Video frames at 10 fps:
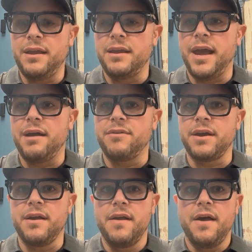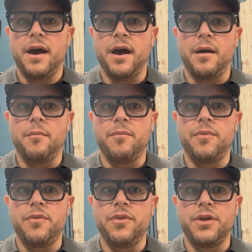and having
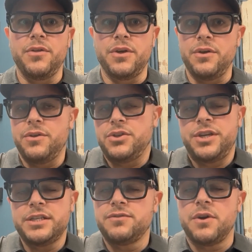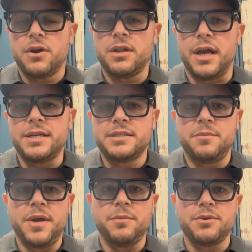the chance for our clients to
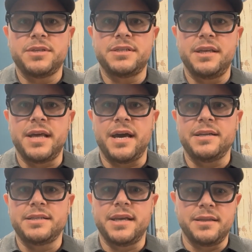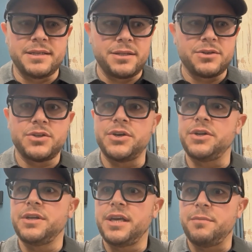be able to see that and say, this looks
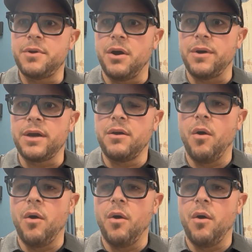good, keep going,